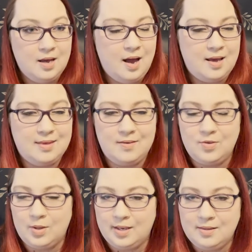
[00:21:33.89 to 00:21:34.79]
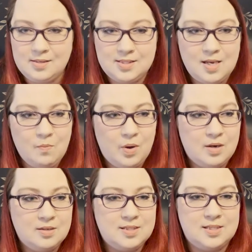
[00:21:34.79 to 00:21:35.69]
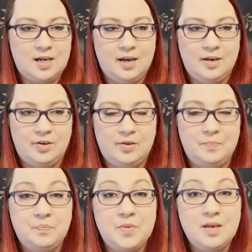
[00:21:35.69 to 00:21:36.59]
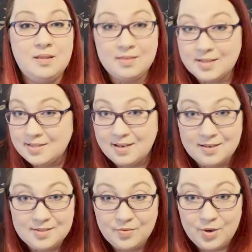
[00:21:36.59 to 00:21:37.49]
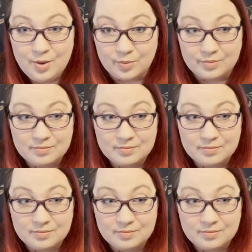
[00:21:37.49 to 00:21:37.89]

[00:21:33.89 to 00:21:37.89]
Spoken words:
I think if you like the steampunk style, this deck is for you.